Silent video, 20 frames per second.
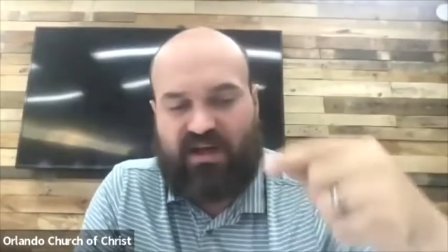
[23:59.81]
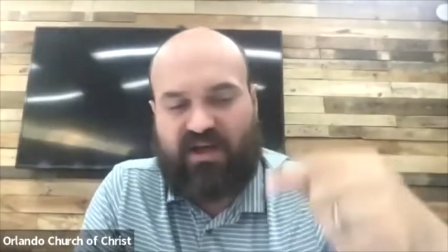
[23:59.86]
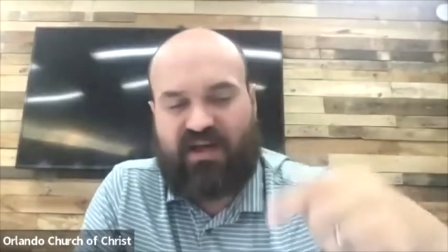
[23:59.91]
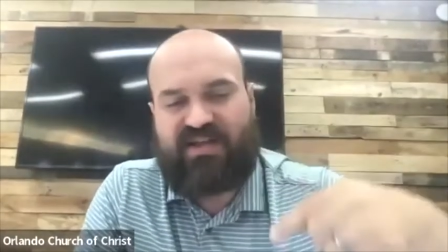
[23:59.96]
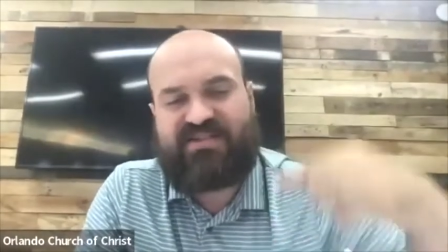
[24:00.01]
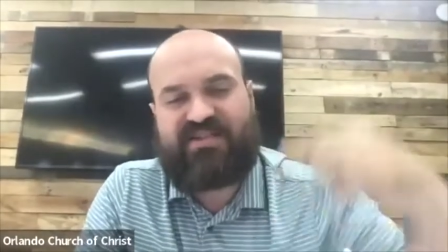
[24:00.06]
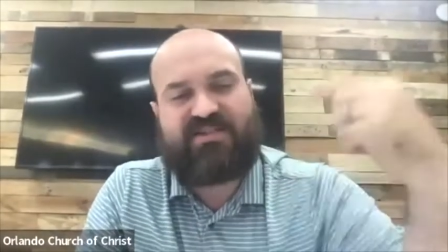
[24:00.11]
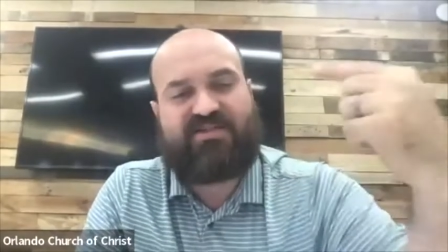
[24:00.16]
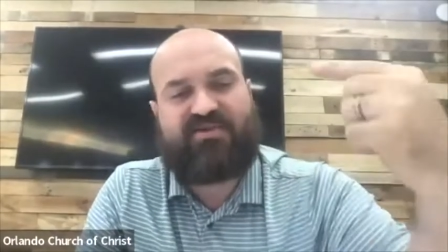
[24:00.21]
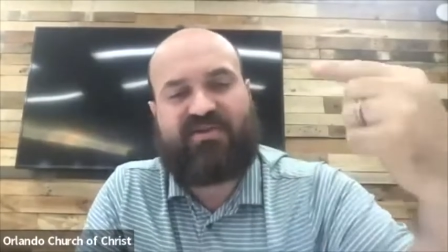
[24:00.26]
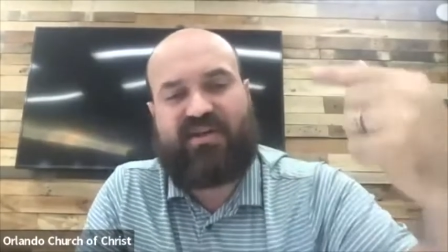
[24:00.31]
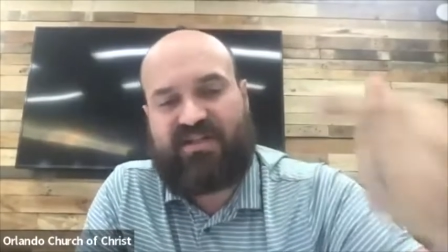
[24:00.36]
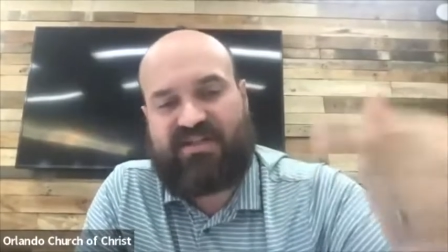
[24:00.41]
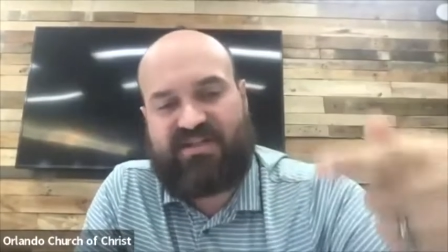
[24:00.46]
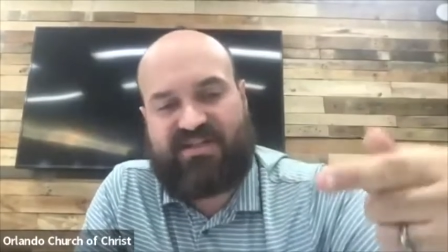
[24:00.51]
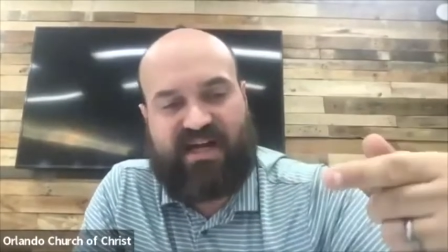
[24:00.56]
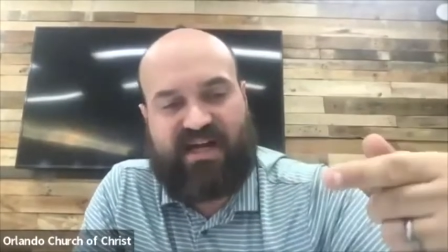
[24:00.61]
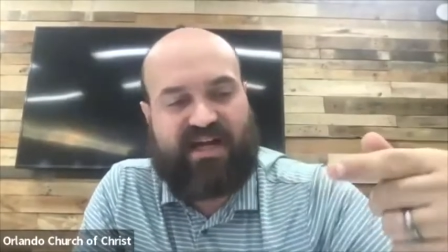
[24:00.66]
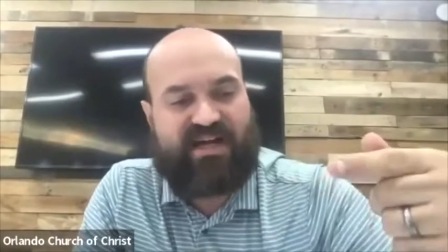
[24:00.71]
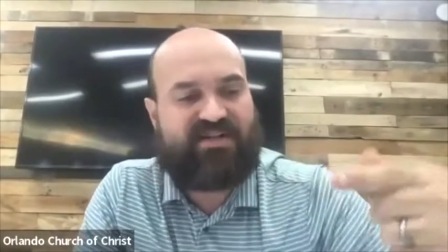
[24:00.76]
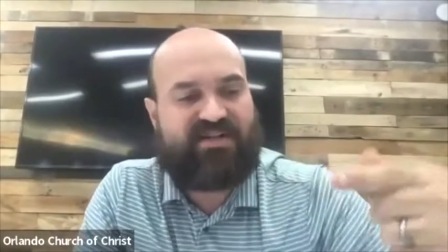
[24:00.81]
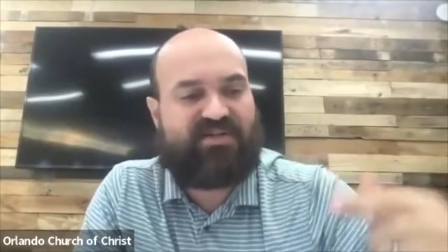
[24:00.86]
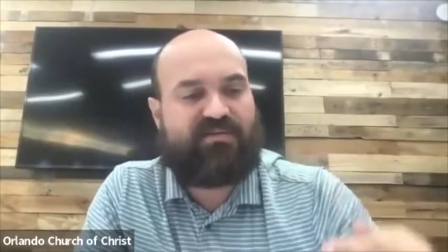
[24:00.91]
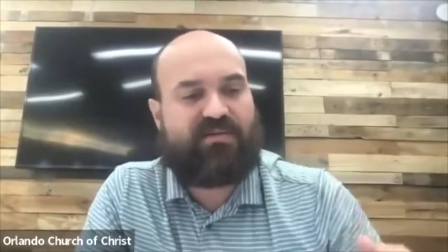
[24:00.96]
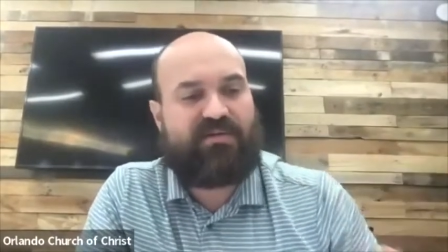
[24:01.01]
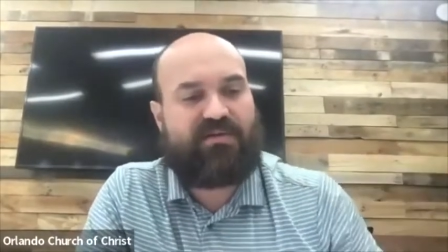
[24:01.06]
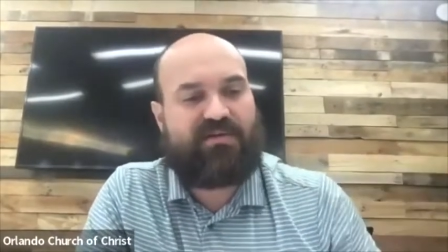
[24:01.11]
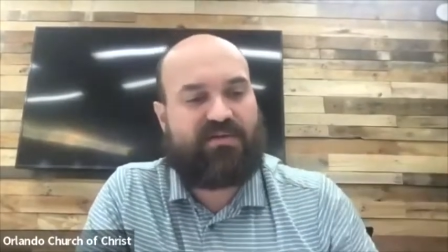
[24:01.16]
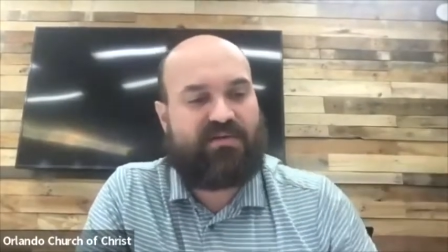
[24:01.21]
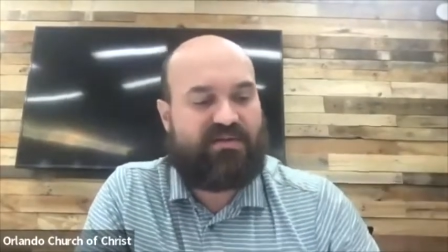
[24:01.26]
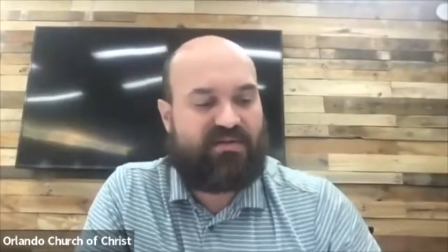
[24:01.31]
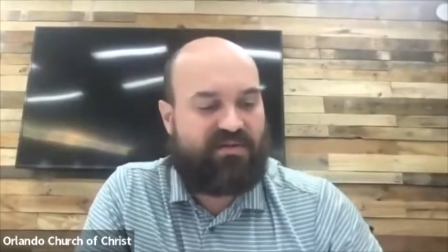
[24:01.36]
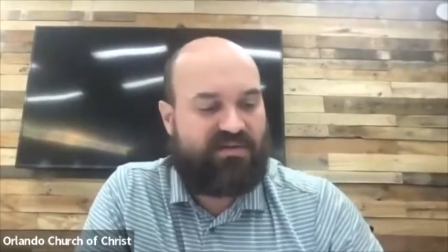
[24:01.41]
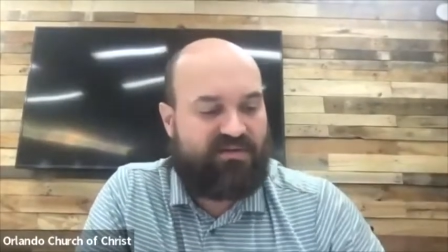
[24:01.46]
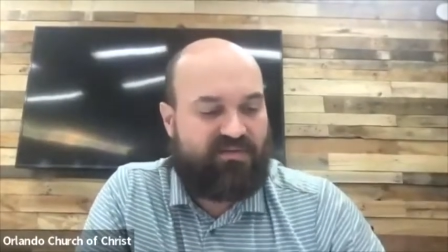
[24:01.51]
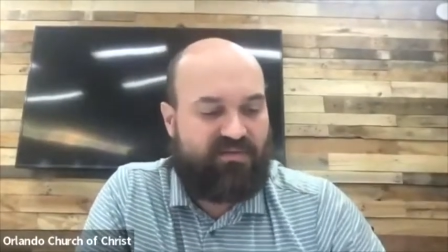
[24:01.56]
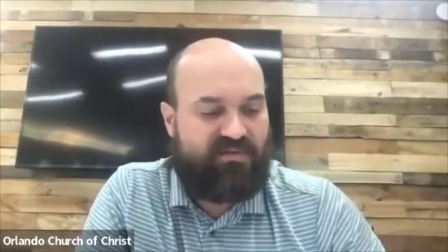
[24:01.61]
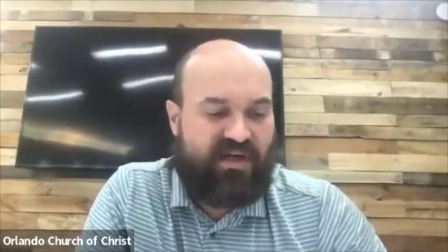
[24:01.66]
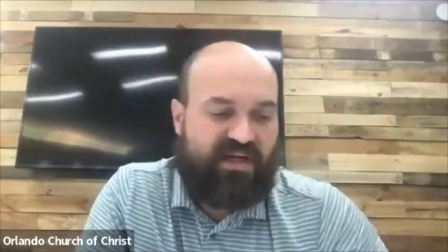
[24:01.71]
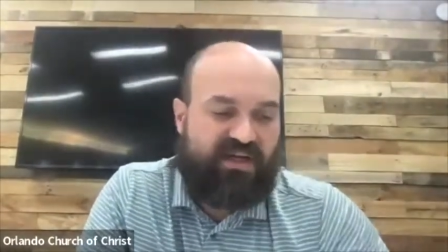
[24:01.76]
Is it transactional,
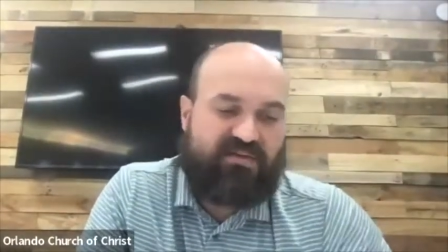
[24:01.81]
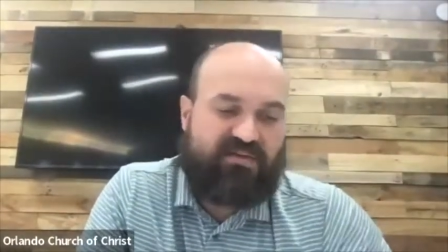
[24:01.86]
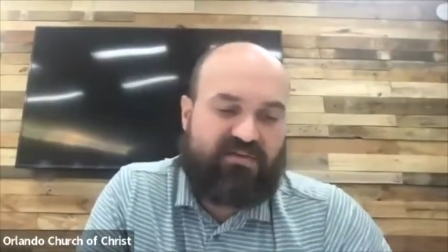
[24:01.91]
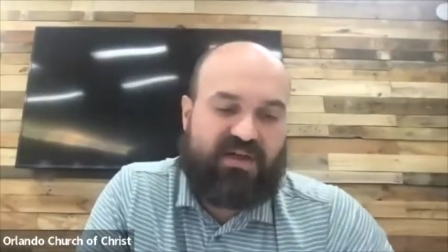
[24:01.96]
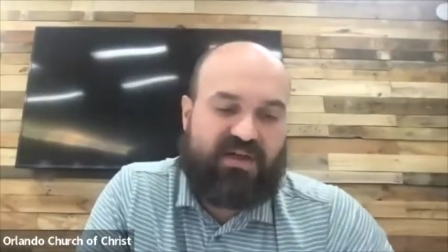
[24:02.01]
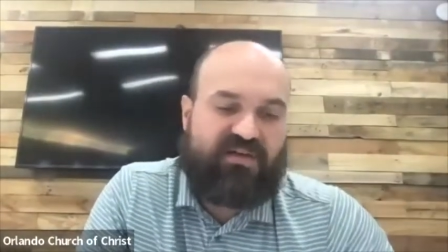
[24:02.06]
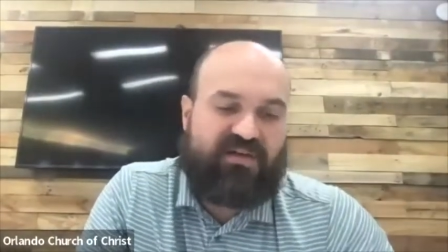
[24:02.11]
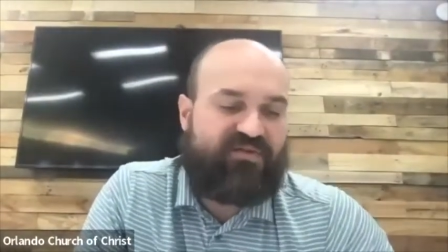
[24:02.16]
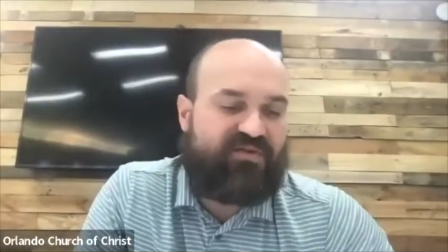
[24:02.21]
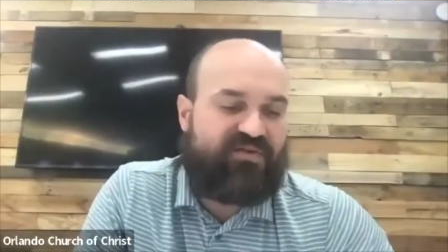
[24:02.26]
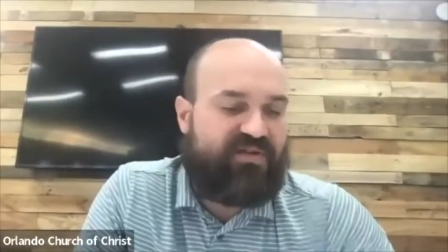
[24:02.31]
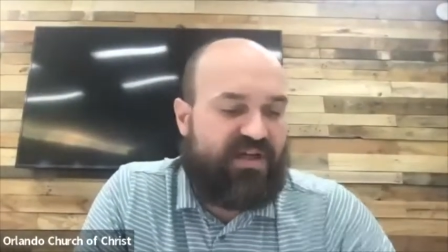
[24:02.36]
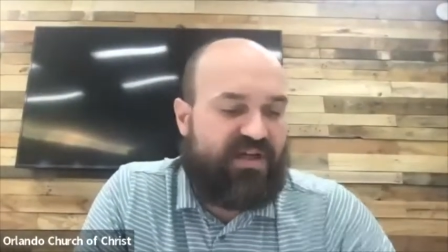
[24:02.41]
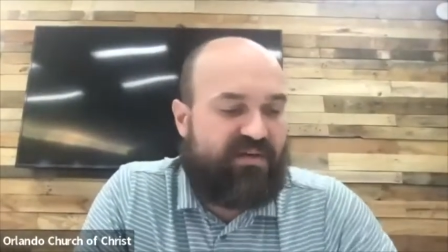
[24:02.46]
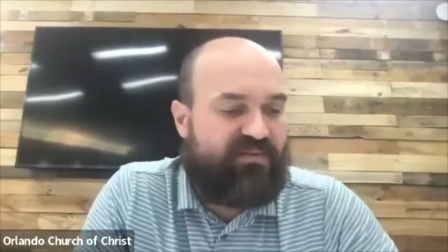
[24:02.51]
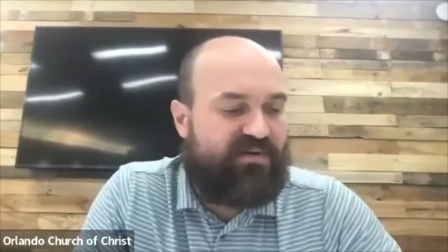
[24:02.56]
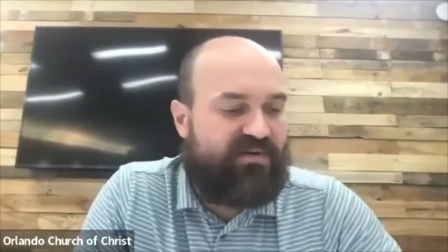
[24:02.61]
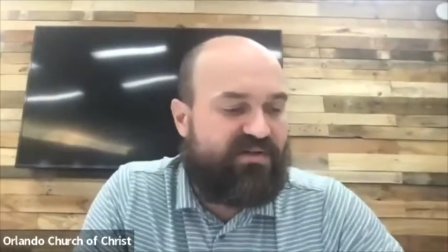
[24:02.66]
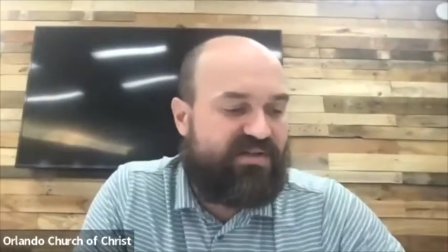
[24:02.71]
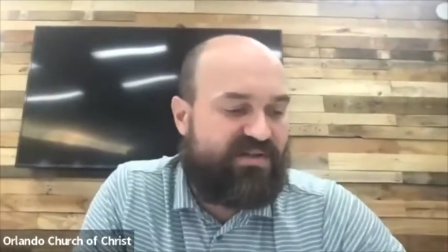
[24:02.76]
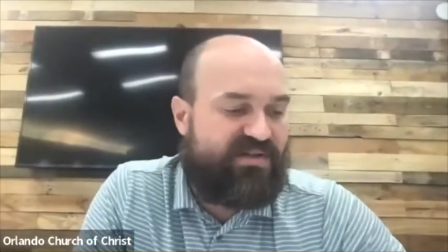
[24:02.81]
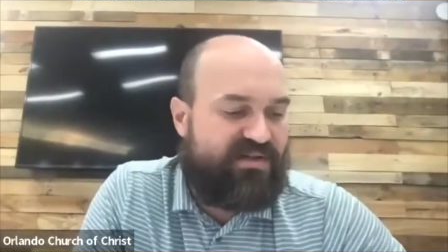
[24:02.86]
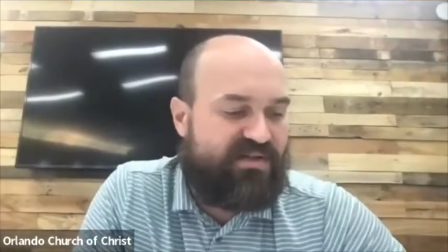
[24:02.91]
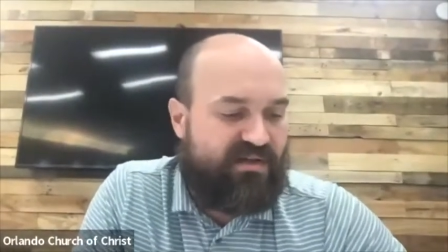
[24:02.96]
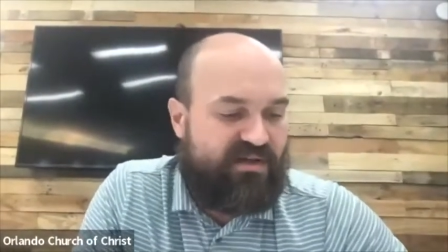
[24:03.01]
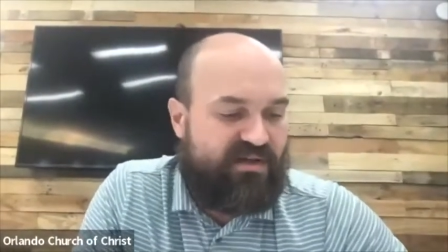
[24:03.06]
the way you love your neighbors,